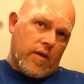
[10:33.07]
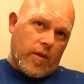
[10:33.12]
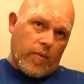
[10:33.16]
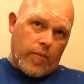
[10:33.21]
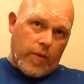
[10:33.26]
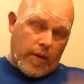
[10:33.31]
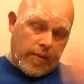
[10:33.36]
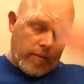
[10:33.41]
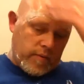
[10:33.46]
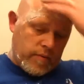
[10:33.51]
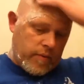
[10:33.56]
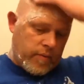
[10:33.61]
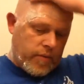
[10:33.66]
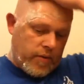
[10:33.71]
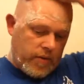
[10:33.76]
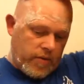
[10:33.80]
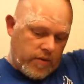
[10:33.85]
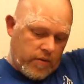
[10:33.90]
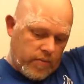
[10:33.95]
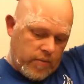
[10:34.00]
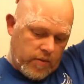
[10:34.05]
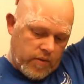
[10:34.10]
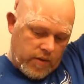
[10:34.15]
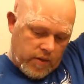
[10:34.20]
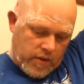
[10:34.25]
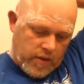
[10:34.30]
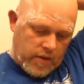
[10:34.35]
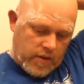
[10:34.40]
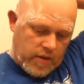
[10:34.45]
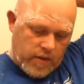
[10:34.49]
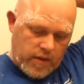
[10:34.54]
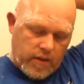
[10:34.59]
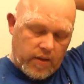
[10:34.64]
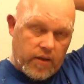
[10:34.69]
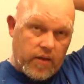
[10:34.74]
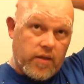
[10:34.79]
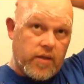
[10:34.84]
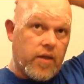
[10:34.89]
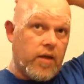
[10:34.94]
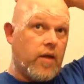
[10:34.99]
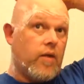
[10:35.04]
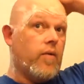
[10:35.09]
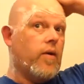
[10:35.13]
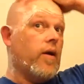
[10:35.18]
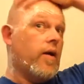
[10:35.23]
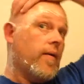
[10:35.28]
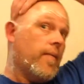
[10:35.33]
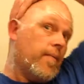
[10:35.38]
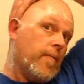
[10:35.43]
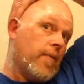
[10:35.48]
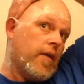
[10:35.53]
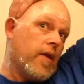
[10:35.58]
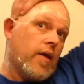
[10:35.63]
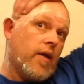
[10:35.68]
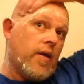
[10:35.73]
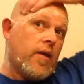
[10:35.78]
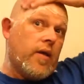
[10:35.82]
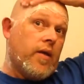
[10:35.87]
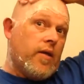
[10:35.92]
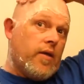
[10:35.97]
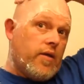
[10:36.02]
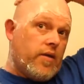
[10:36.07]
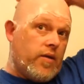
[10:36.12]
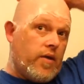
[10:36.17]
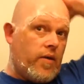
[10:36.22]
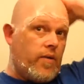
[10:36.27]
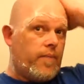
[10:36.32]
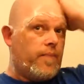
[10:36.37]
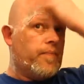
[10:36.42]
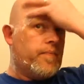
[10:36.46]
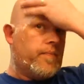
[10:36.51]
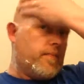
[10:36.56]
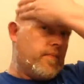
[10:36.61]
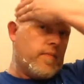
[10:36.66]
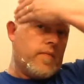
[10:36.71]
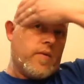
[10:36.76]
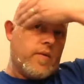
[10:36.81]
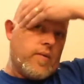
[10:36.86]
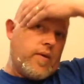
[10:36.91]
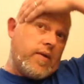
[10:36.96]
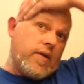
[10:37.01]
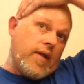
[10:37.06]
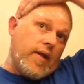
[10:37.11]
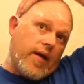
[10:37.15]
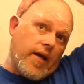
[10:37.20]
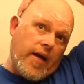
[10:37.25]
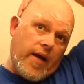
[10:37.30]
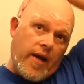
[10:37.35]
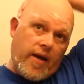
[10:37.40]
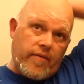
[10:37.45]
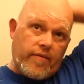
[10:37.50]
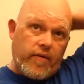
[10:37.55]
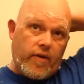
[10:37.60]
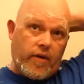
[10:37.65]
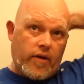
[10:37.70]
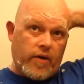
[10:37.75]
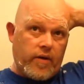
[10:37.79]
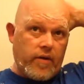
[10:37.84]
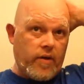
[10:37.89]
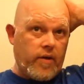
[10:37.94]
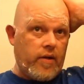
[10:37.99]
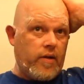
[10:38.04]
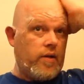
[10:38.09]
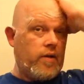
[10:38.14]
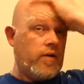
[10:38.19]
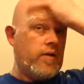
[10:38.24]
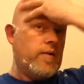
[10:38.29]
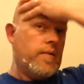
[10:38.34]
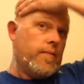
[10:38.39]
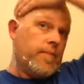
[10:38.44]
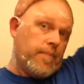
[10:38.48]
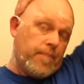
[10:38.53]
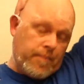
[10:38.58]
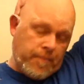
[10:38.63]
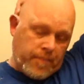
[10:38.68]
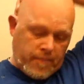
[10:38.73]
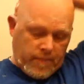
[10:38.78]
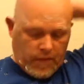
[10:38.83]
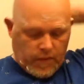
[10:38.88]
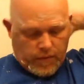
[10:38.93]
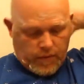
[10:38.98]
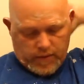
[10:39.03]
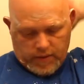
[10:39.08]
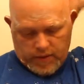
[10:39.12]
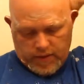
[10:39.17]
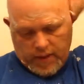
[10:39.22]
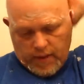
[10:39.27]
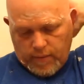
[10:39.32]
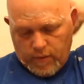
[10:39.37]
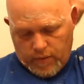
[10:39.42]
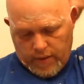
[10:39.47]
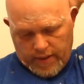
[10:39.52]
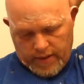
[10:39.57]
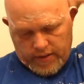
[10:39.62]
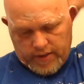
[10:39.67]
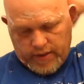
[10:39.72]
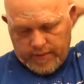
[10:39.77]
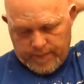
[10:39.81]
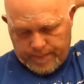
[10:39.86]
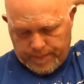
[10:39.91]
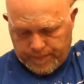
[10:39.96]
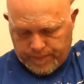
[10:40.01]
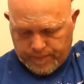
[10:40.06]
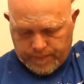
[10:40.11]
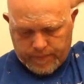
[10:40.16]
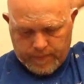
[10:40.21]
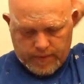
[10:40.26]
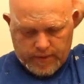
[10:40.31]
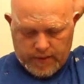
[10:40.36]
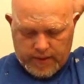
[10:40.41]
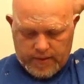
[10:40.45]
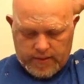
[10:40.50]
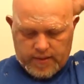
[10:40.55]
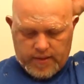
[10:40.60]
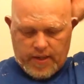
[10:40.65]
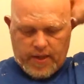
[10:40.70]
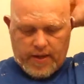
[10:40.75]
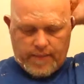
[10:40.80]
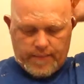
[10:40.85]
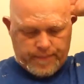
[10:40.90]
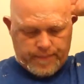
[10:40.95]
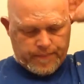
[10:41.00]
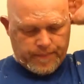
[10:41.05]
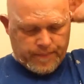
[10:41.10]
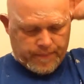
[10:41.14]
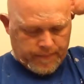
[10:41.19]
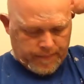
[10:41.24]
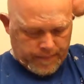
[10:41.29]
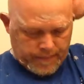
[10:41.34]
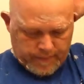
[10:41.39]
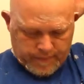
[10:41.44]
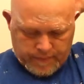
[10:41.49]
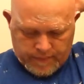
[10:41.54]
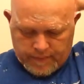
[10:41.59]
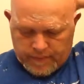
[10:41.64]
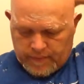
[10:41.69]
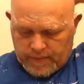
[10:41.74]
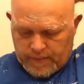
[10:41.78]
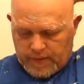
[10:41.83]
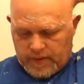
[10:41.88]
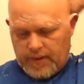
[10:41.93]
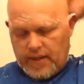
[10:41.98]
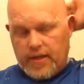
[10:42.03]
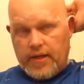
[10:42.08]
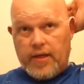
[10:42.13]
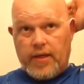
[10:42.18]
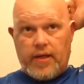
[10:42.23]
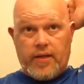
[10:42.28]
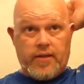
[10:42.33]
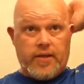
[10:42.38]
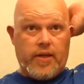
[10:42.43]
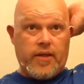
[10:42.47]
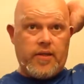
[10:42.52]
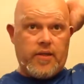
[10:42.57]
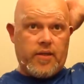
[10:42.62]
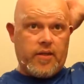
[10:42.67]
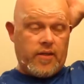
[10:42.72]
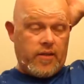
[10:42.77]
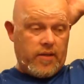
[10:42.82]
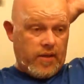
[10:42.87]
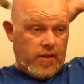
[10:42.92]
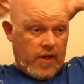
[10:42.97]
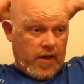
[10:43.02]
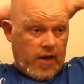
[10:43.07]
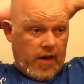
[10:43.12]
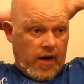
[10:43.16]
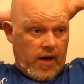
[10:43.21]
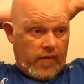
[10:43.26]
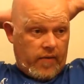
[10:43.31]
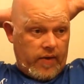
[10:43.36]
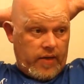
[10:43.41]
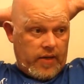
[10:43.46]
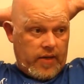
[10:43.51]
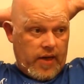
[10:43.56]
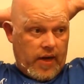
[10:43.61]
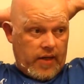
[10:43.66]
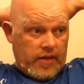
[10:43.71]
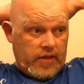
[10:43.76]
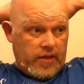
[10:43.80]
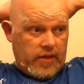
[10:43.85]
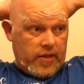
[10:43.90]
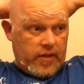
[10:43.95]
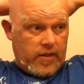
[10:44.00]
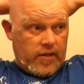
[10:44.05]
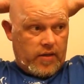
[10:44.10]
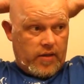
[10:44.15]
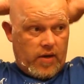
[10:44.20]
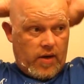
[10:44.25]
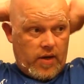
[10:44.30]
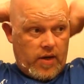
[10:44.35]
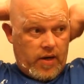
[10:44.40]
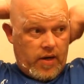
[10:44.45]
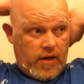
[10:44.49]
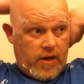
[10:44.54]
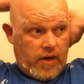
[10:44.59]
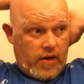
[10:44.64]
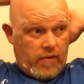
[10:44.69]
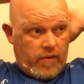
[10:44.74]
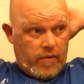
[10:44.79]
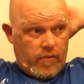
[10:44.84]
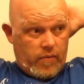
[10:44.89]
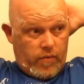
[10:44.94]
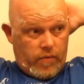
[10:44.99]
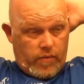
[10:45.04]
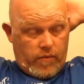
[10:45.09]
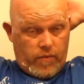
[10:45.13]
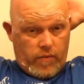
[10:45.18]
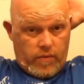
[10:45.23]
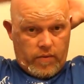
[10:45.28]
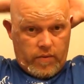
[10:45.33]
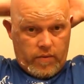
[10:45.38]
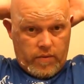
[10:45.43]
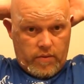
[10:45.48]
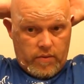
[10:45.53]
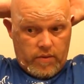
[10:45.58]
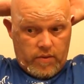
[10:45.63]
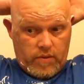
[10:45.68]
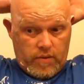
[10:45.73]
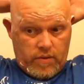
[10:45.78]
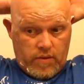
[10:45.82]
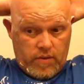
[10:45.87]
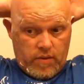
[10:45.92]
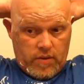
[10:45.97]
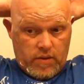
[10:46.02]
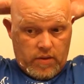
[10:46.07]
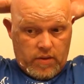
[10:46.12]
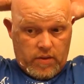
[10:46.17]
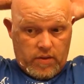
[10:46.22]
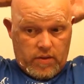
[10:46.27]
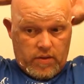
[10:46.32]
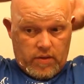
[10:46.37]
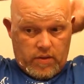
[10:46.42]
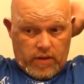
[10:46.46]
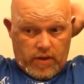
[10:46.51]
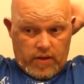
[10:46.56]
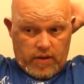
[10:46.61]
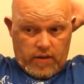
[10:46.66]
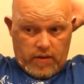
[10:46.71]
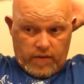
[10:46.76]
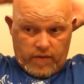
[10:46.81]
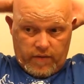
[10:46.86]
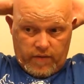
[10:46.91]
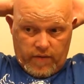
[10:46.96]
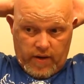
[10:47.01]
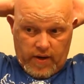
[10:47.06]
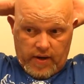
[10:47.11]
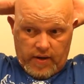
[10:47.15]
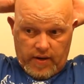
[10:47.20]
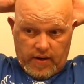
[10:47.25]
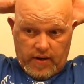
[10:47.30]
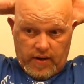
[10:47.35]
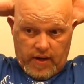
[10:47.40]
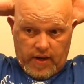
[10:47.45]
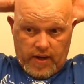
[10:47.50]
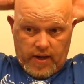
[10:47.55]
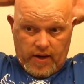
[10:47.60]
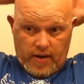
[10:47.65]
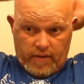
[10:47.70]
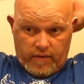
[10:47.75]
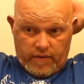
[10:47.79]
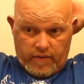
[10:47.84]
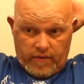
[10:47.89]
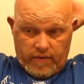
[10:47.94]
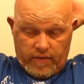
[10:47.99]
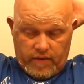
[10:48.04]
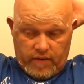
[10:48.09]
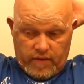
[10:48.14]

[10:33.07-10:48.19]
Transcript: I'll probably put some music underneath this anyway. So, one thing I have learned with the double edge is that it is a hair reduction, not a hair removal. So I do find that I have